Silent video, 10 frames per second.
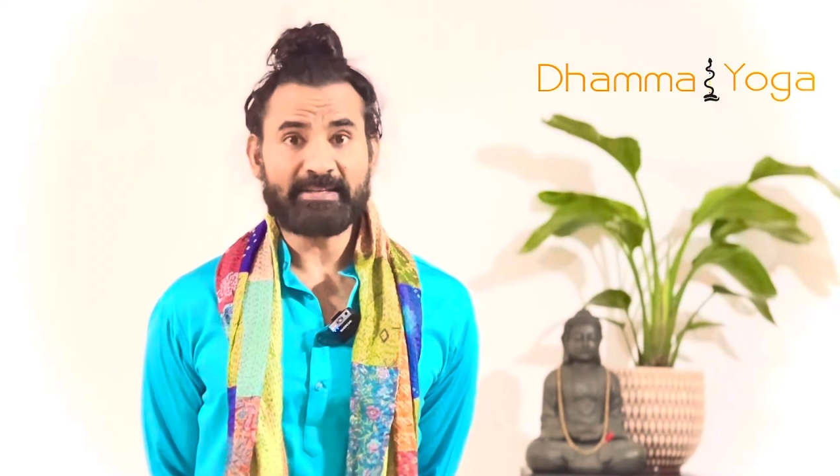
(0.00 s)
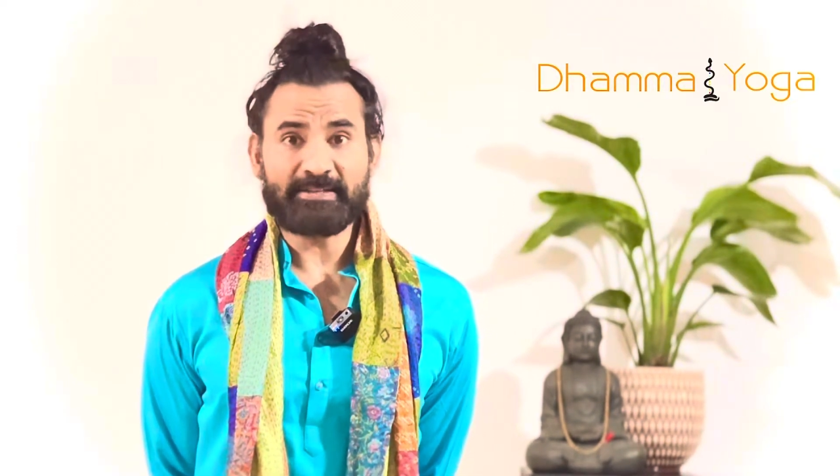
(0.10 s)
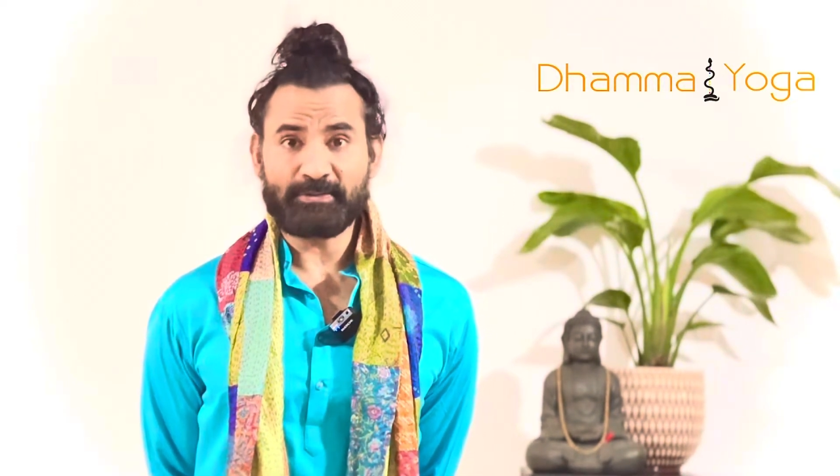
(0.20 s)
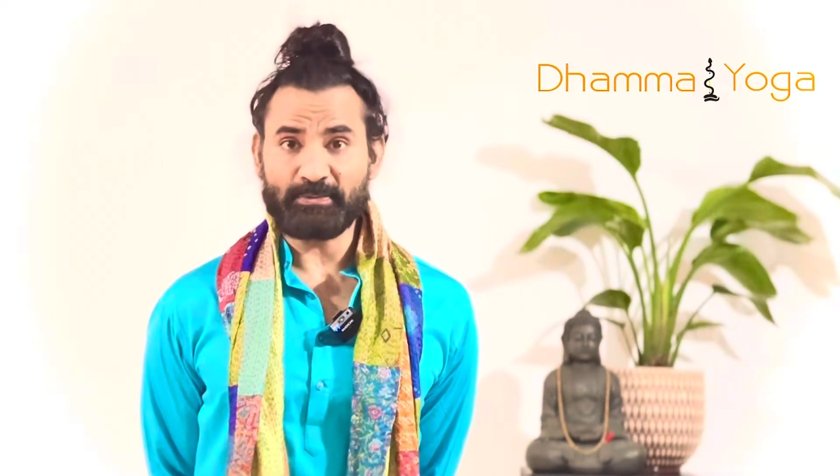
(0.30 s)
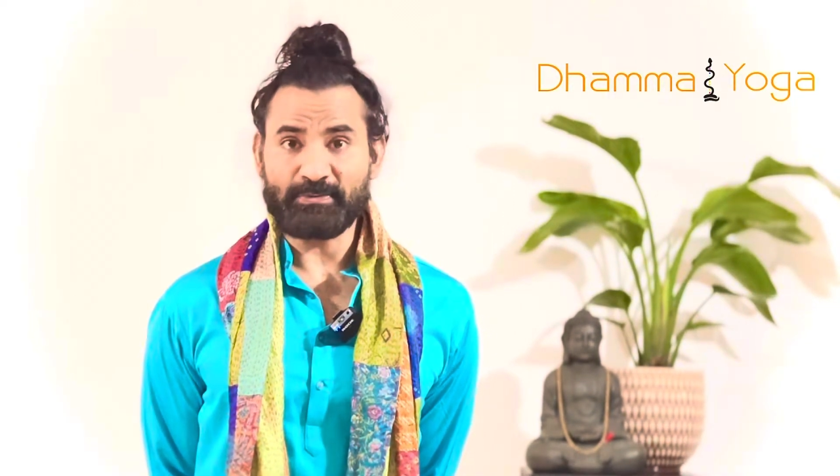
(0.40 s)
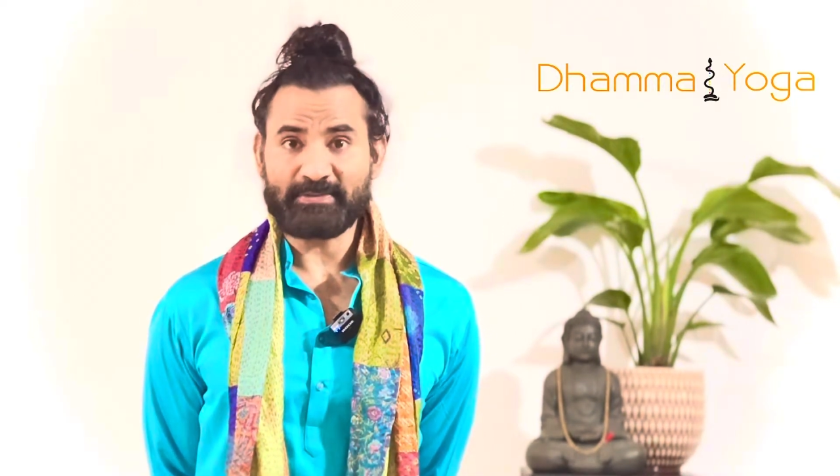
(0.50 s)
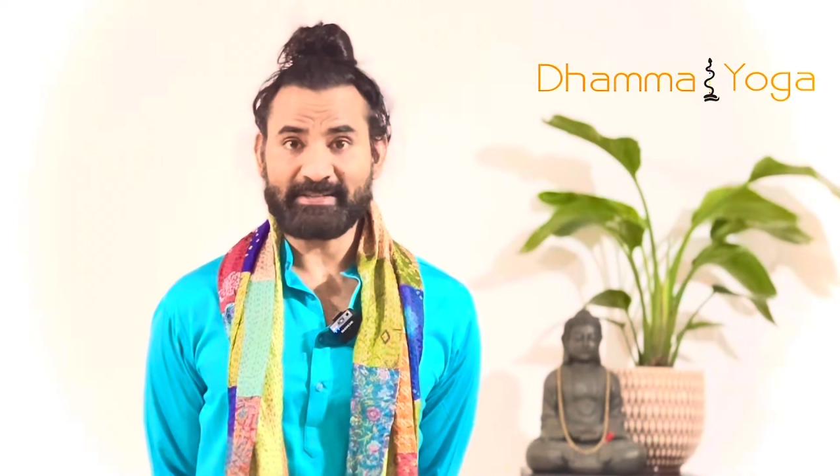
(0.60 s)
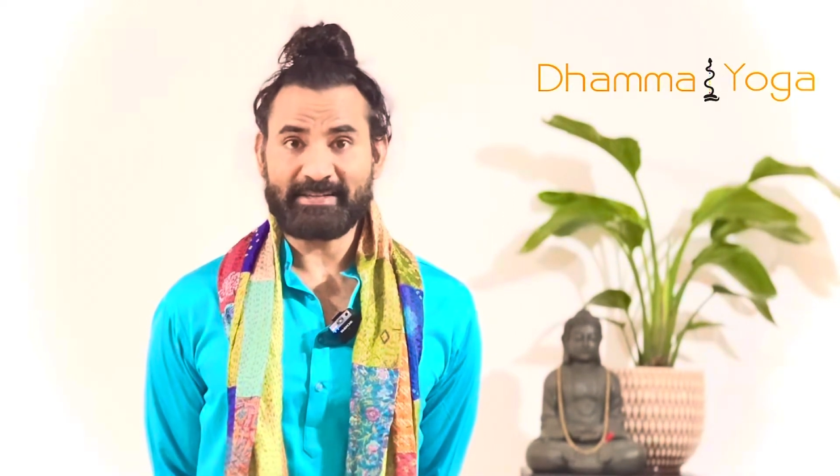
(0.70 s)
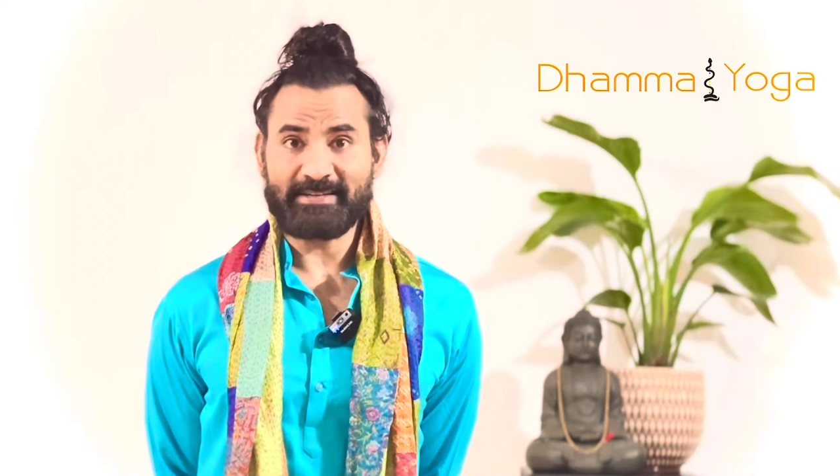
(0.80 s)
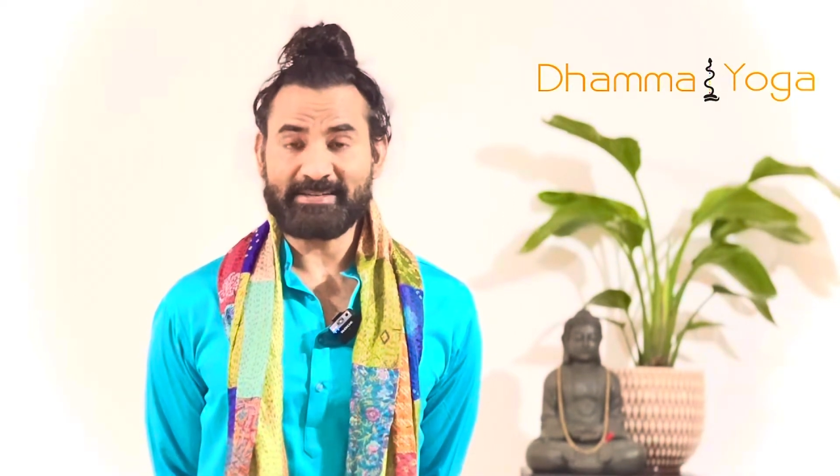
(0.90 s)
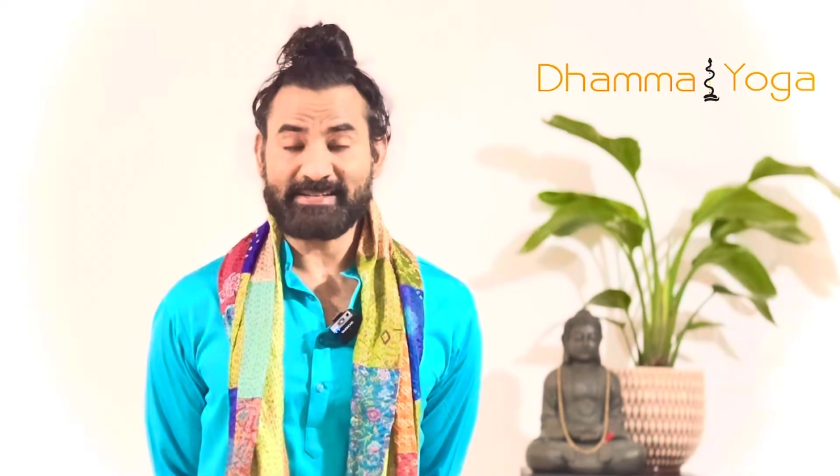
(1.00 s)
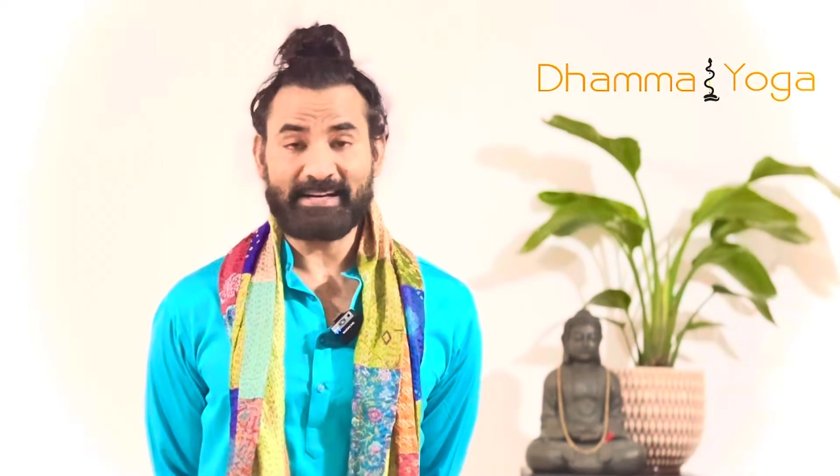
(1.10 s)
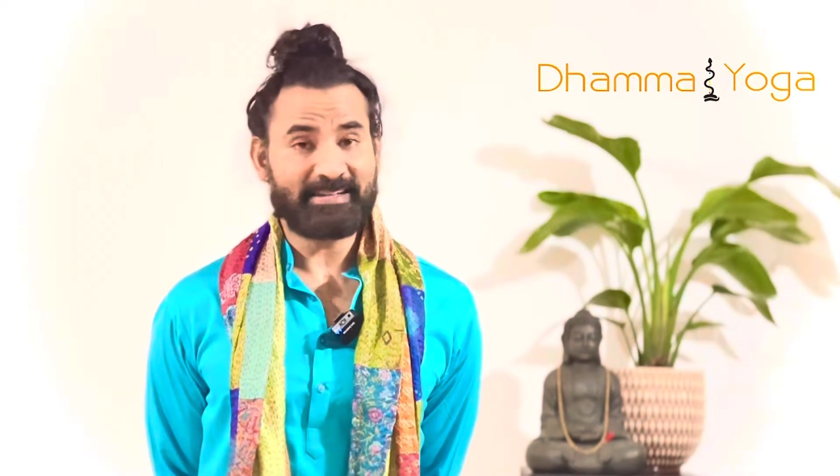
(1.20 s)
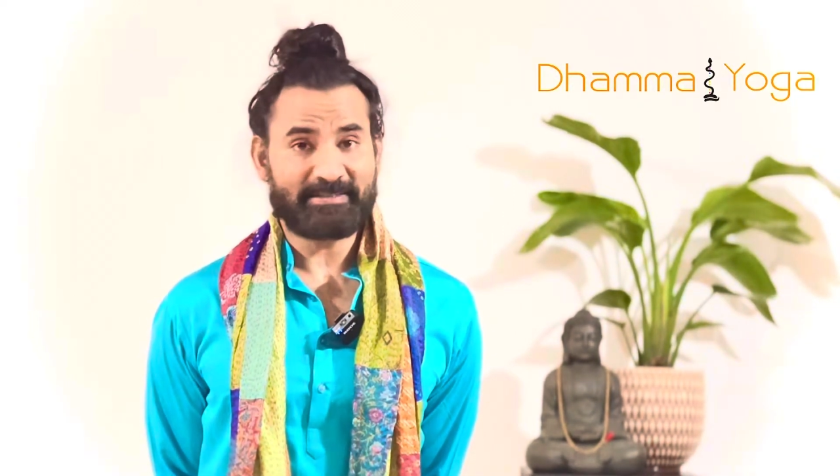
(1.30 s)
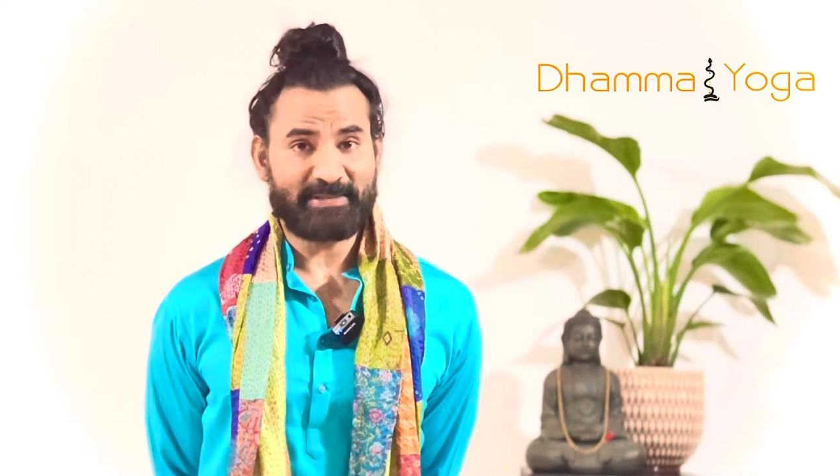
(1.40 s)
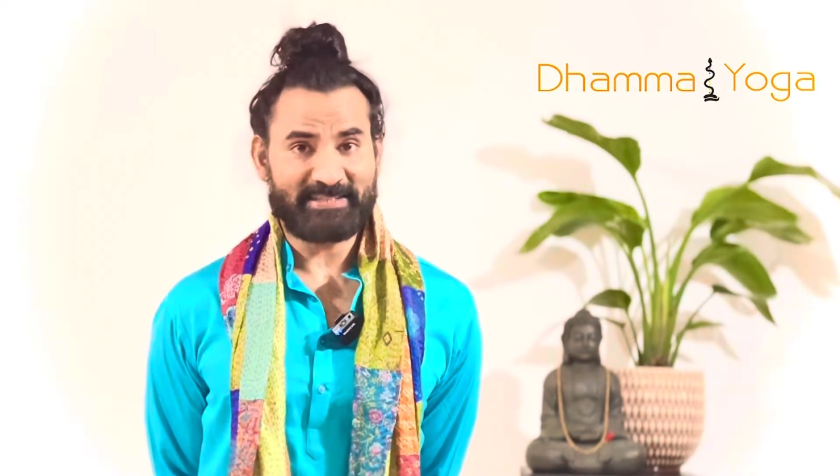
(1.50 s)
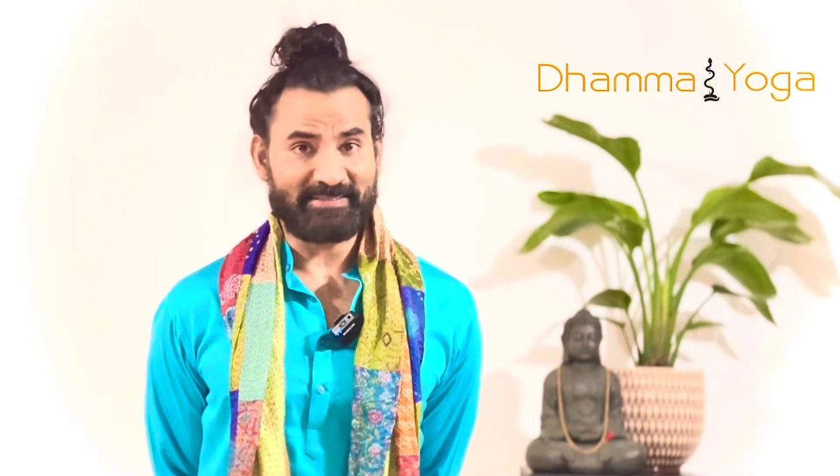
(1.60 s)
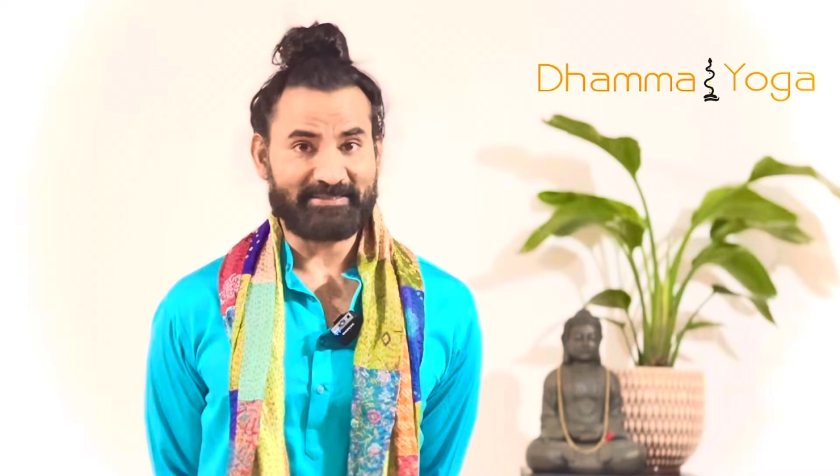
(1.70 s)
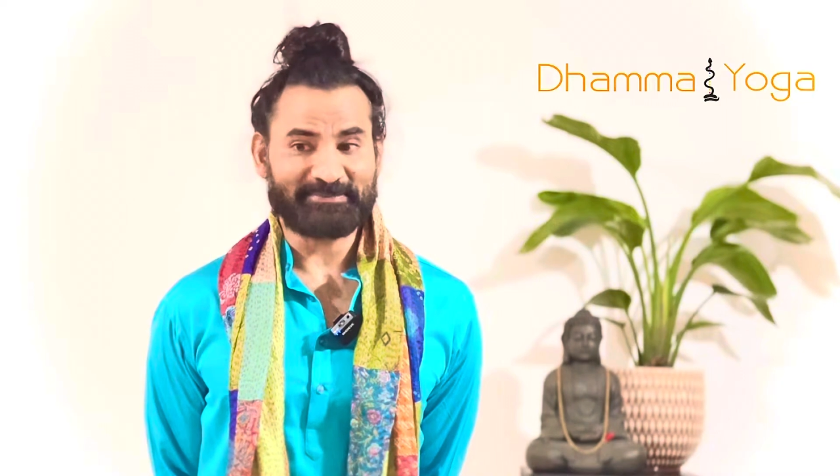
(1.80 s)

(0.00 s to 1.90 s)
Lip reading: used in Chinese medicine.